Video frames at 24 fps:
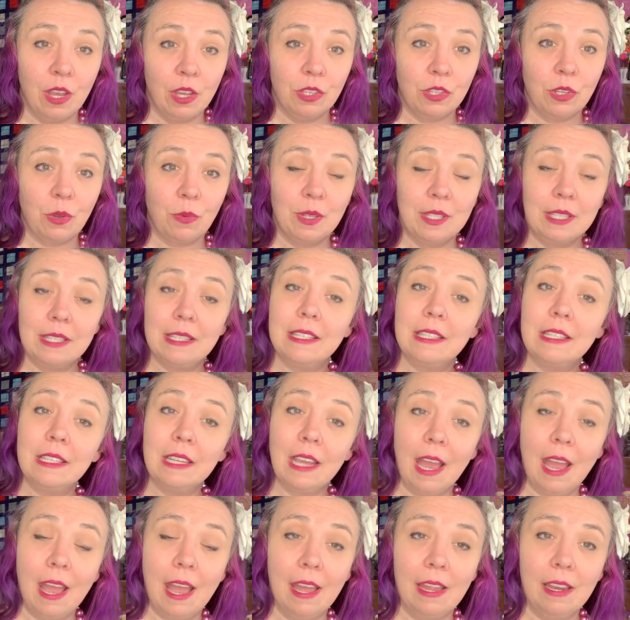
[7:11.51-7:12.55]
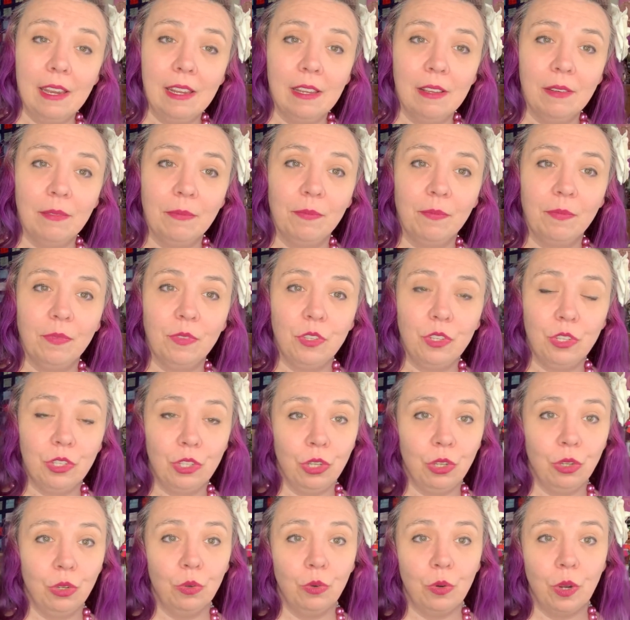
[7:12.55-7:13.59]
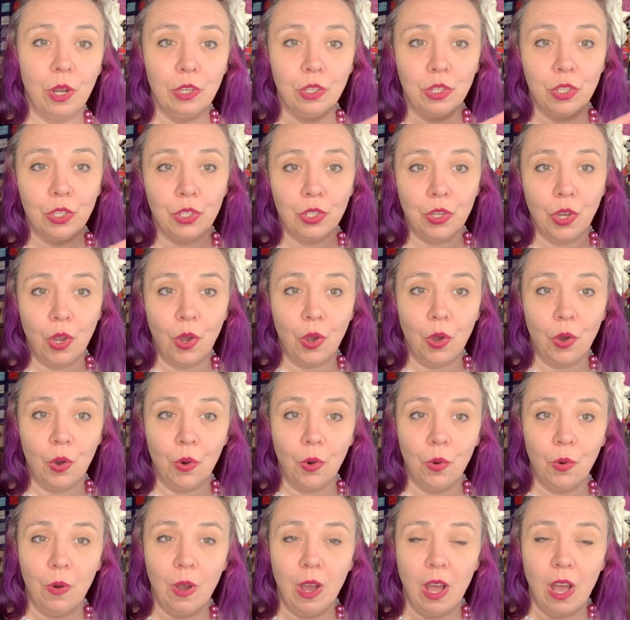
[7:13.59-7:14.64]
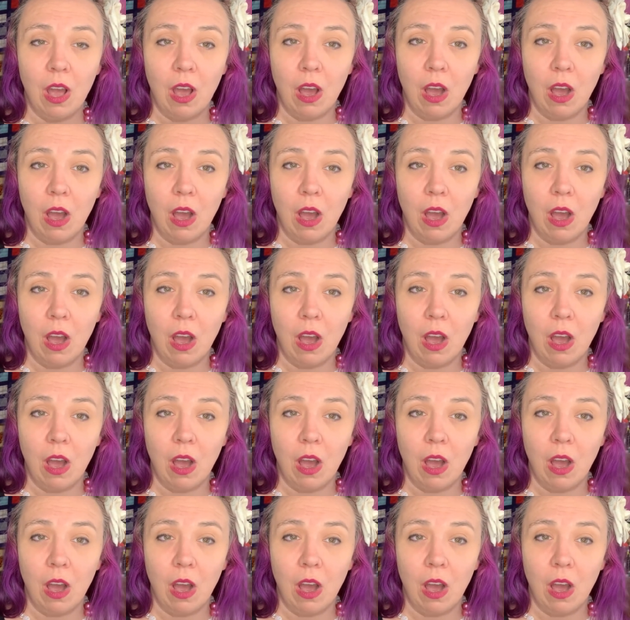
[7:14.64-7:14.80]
So instead, to sew